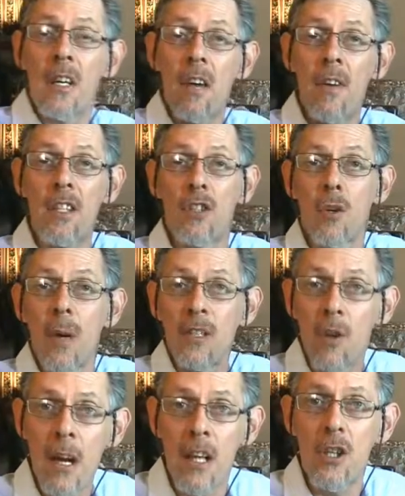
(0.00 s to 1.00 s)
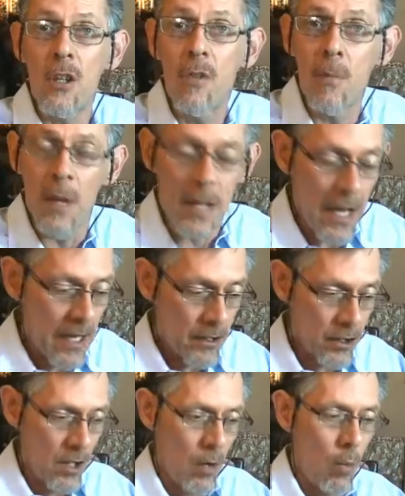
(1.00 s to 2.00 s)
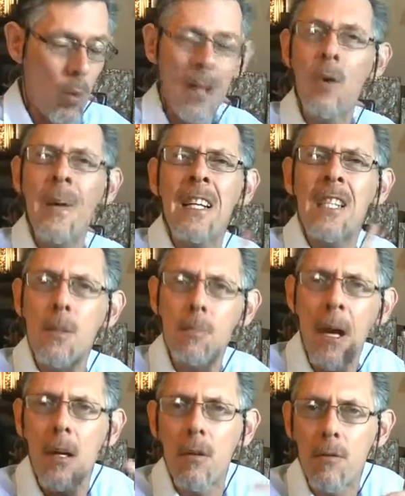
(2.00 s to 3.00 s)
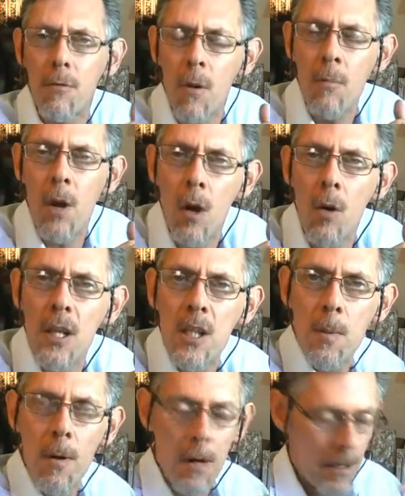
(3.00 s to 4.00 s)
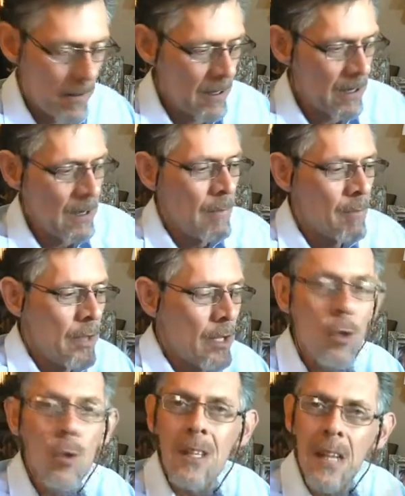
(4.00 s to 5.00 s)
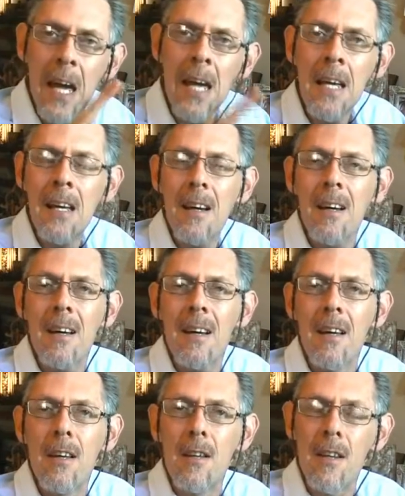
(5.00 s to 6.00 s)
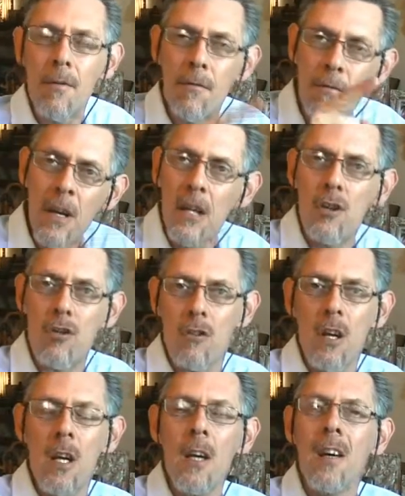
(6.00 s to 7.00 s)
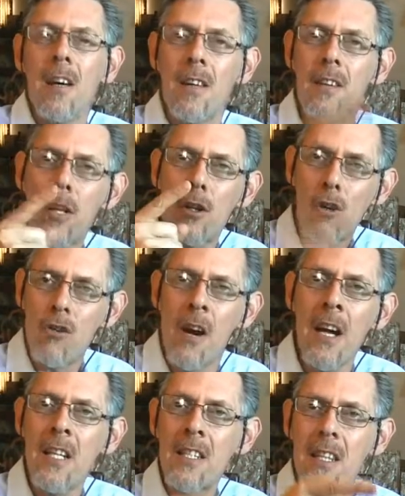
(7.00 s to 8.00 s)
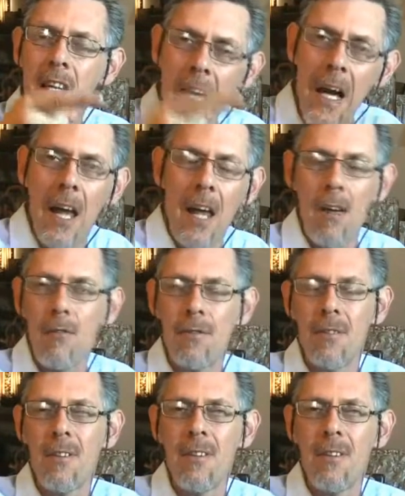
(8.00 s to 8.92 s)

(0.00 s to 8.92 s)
give us the resurrection from the dead. So, what do we expect from the Holy Spirit? To take the victory that Christ gave